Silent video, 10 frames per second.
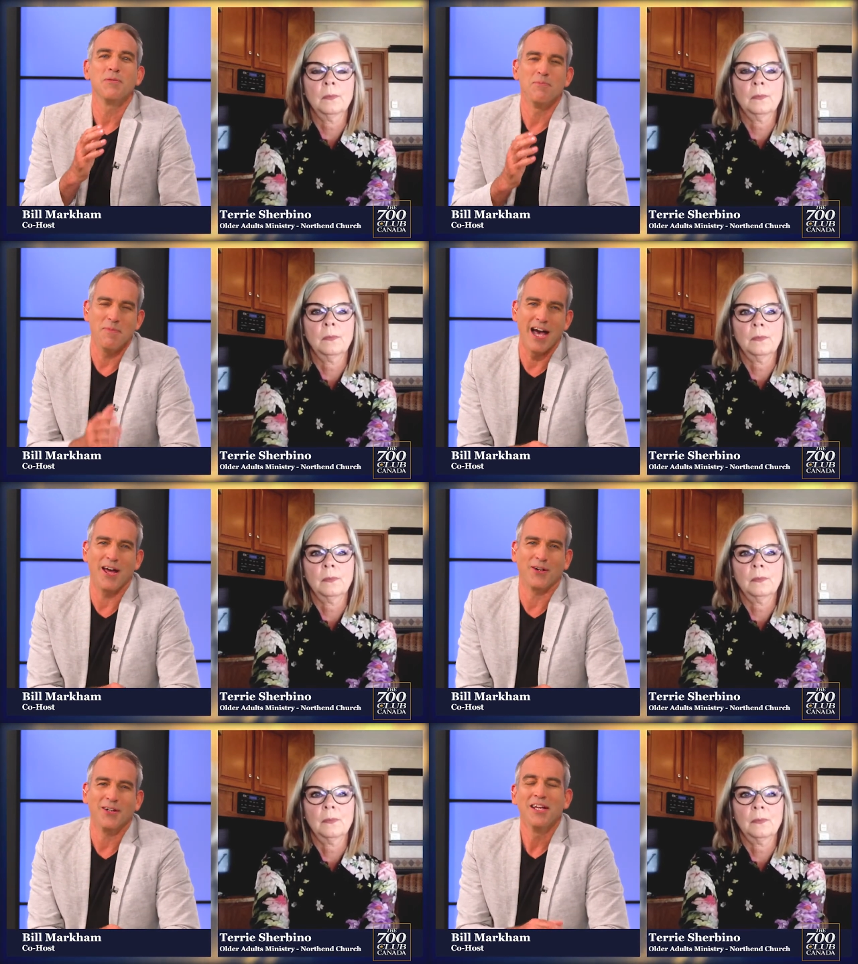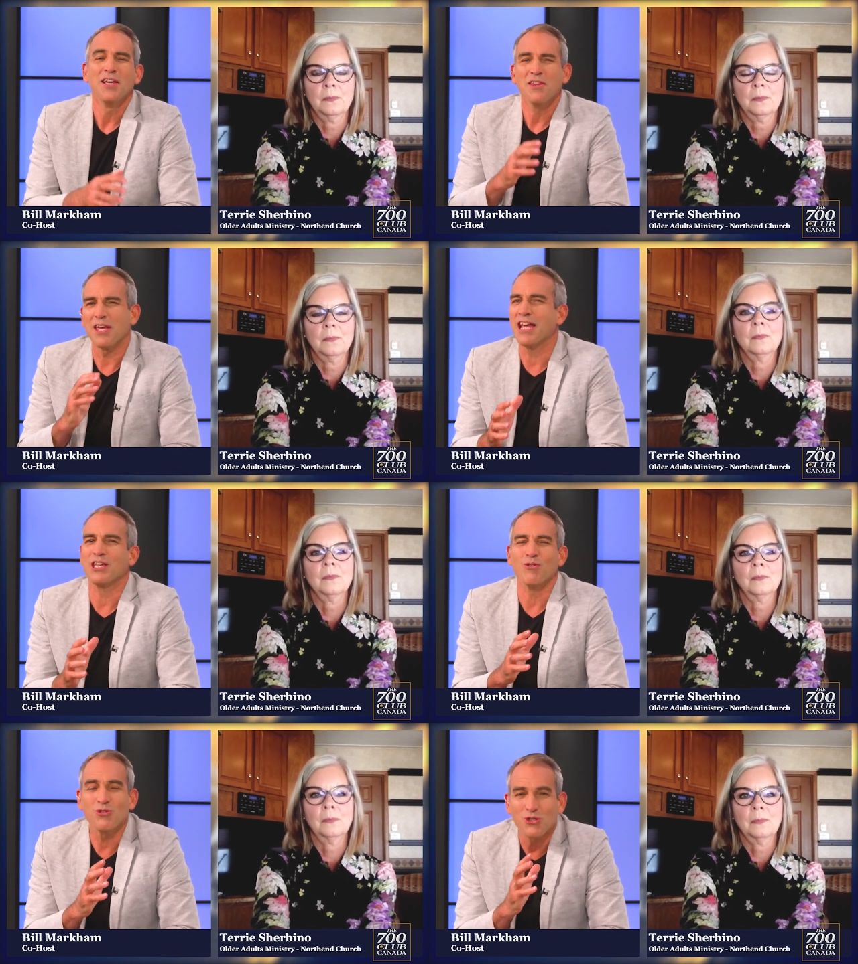Speaker 1: matter. Thank
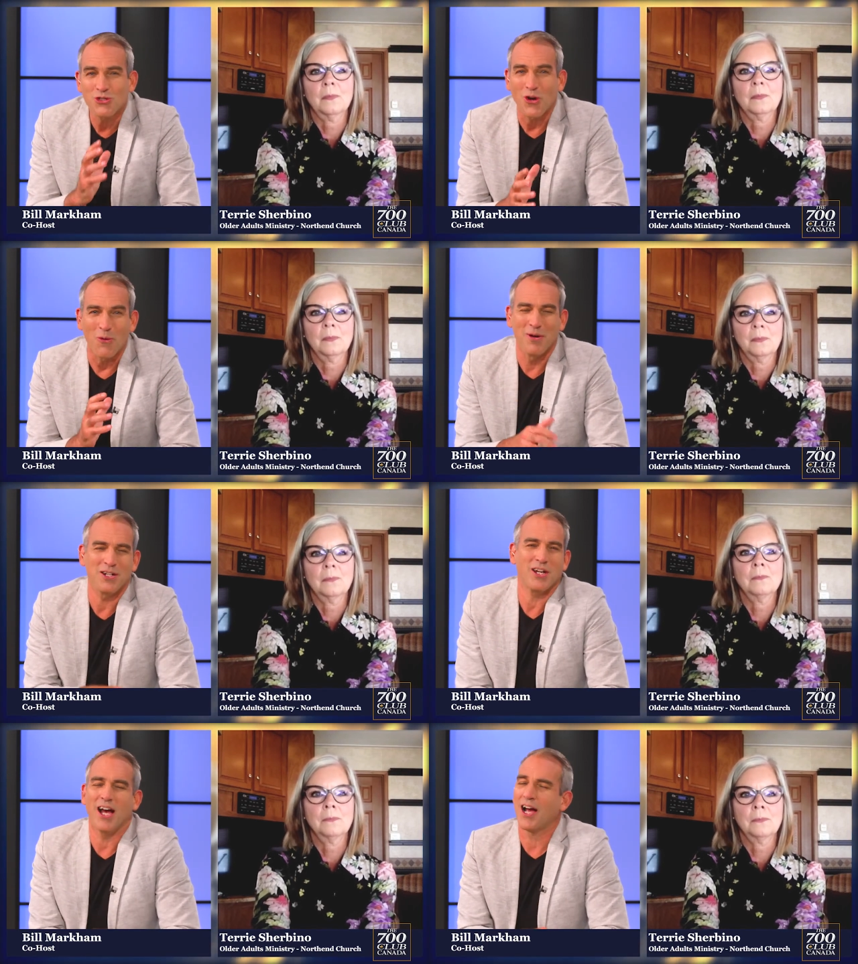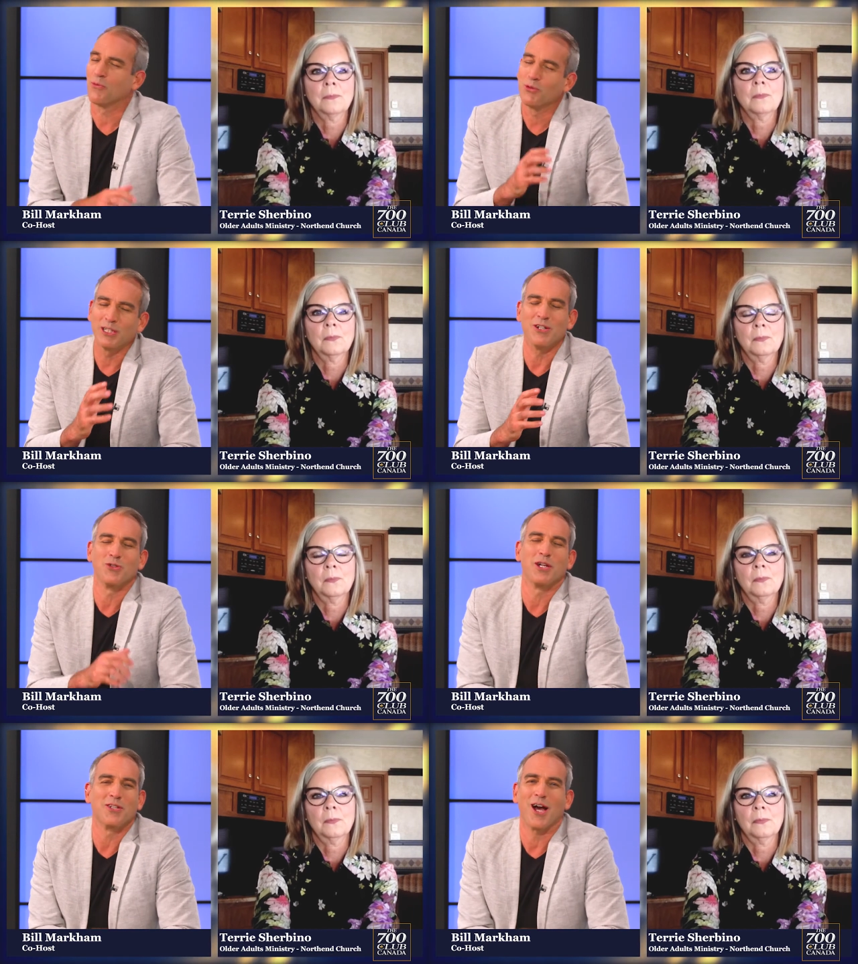you so much. I really
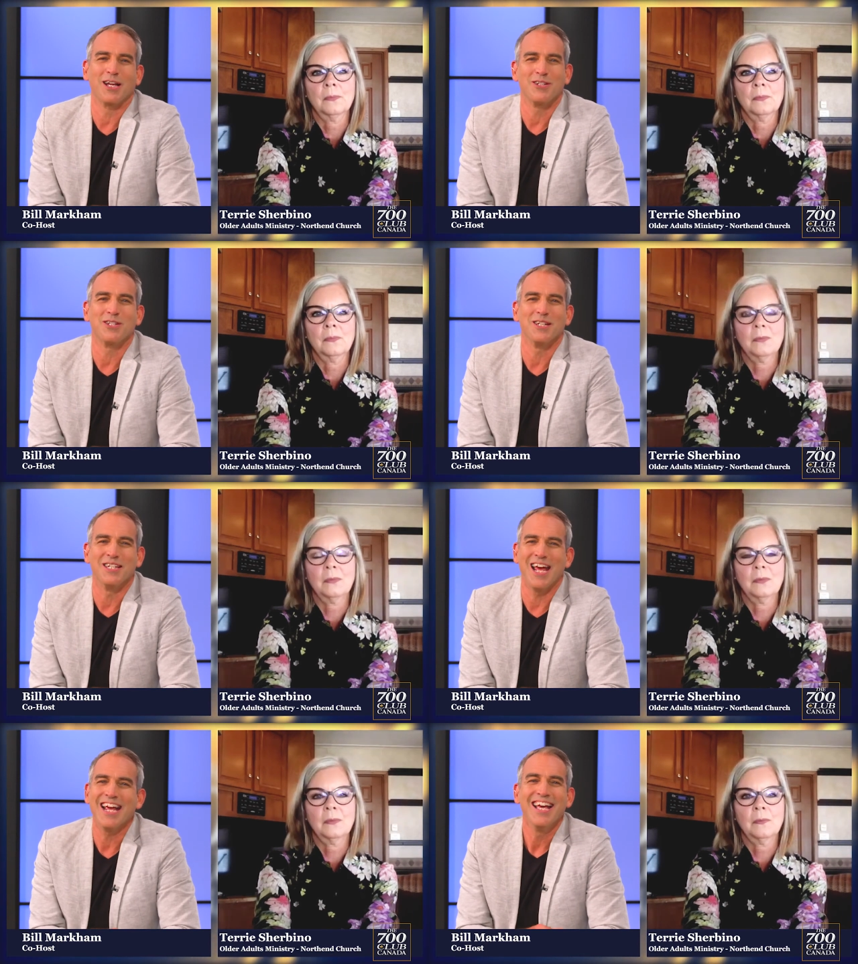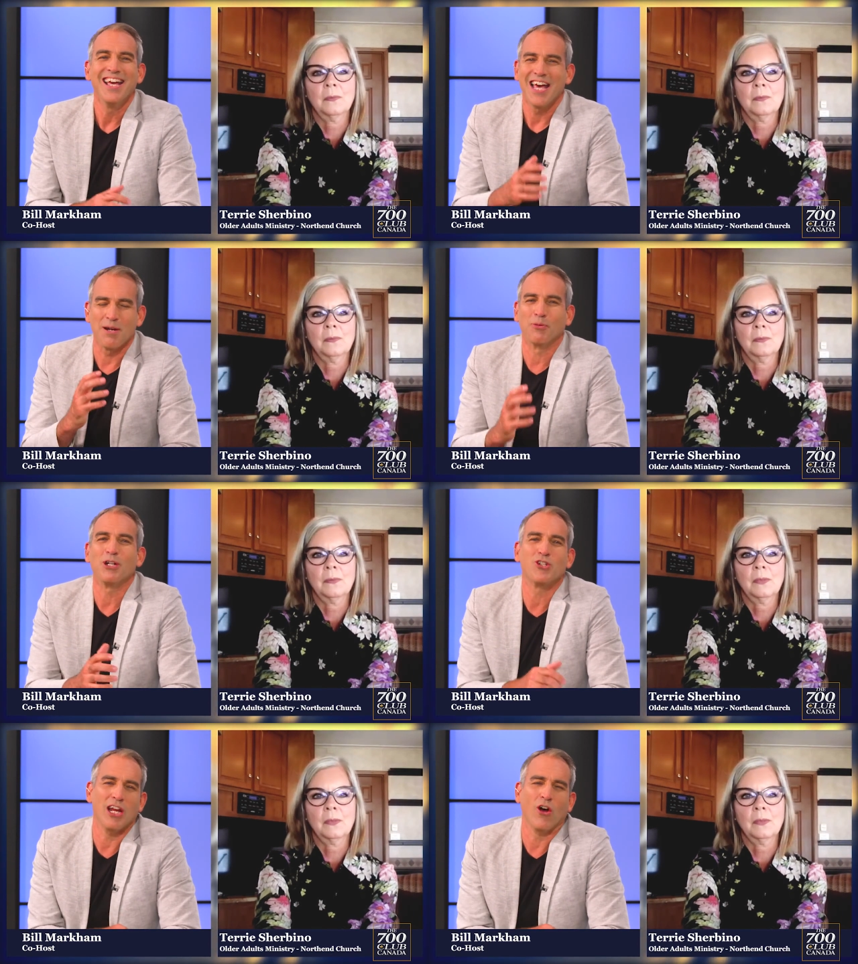enjoyed talking to you today and
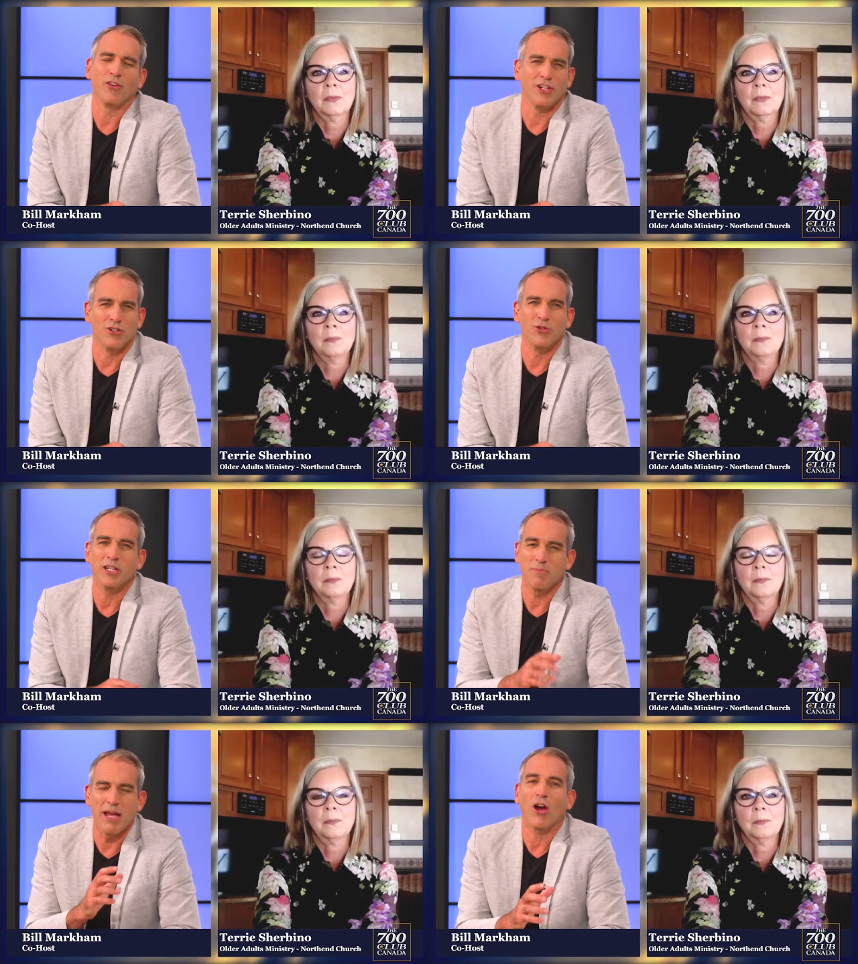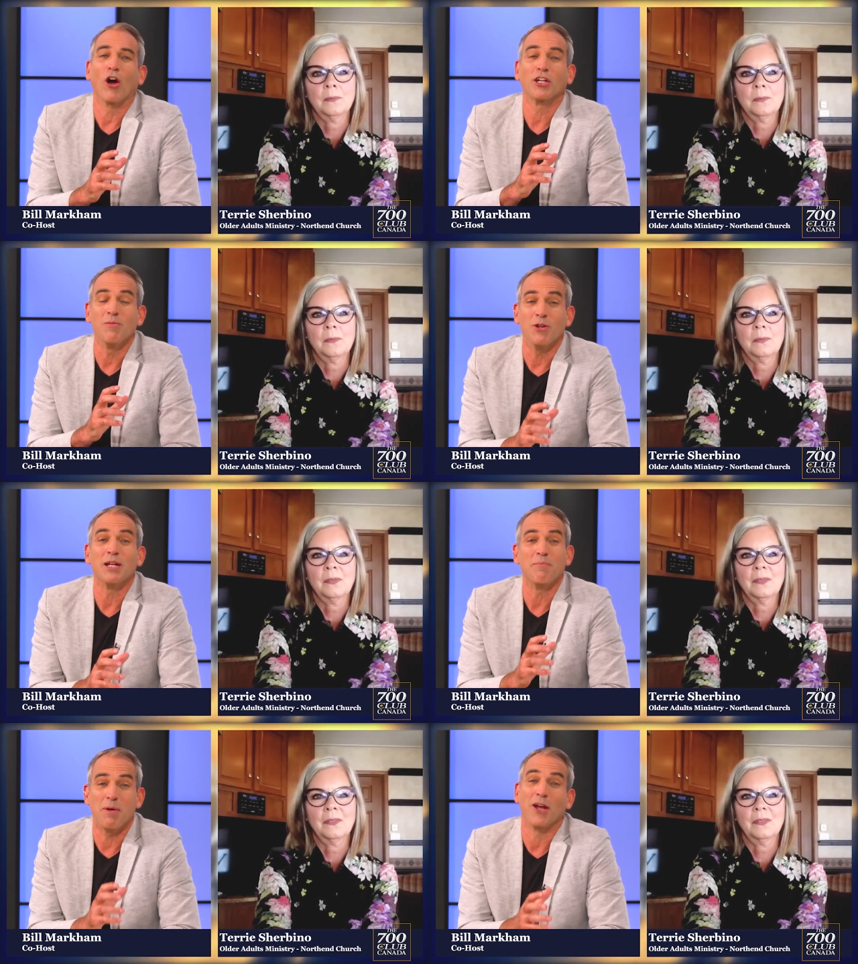appreciate all that you're doing to make our
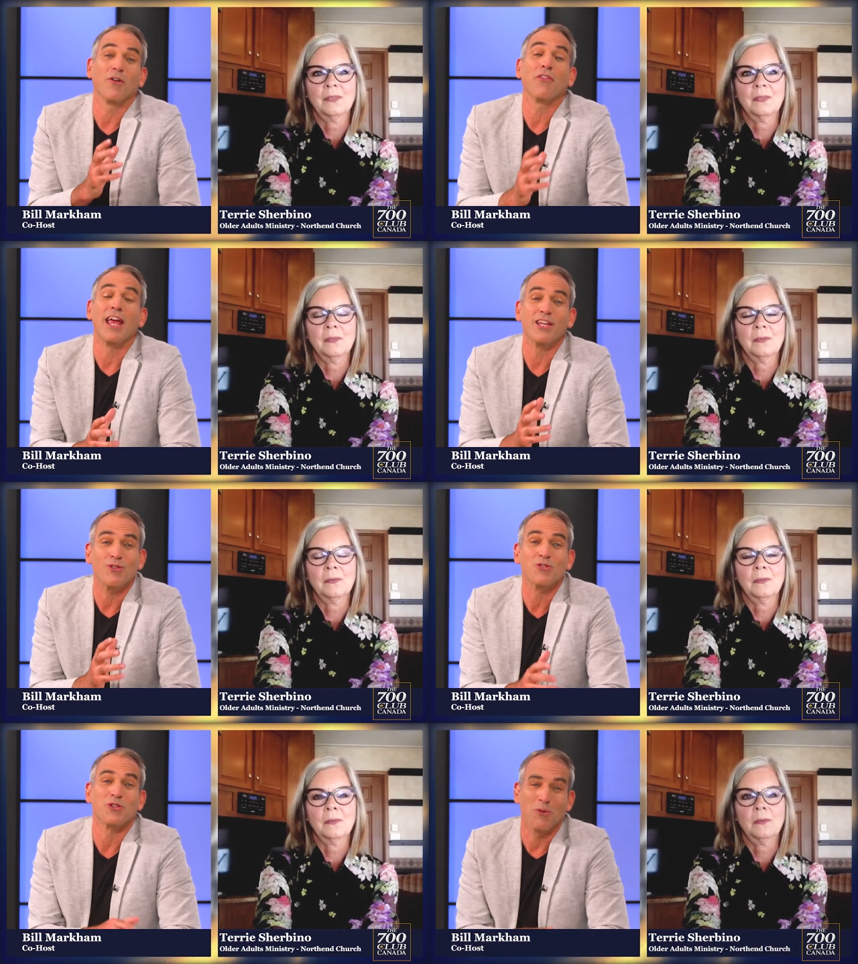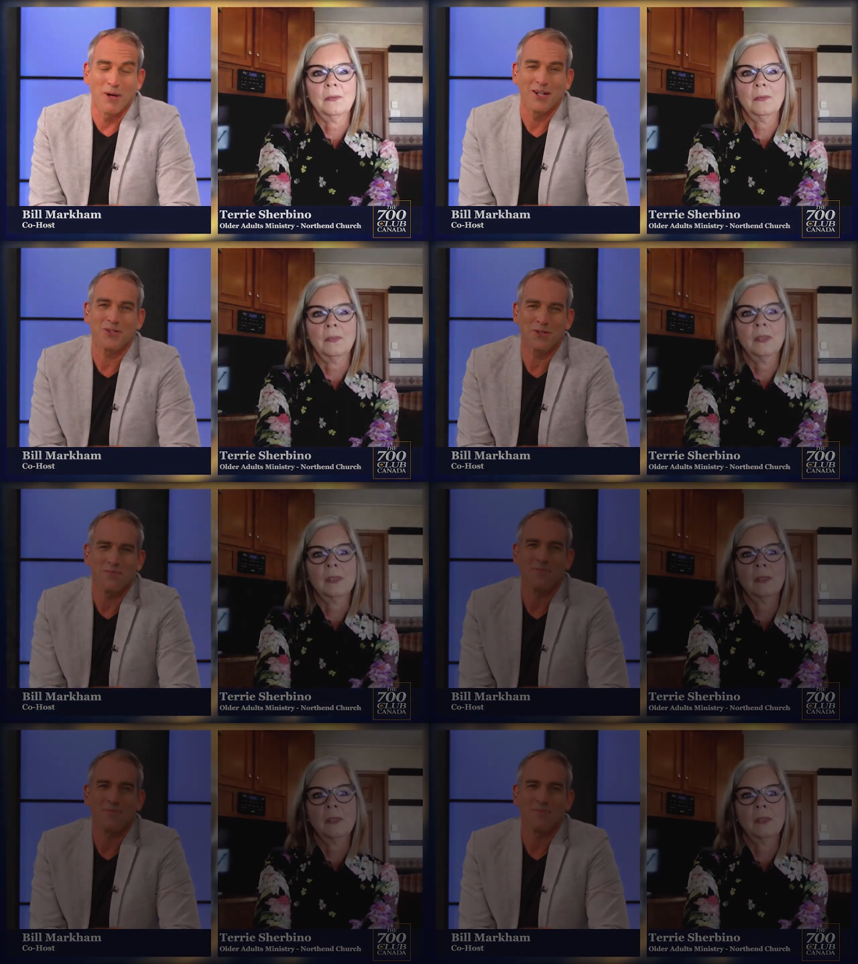community better. Thank you so much.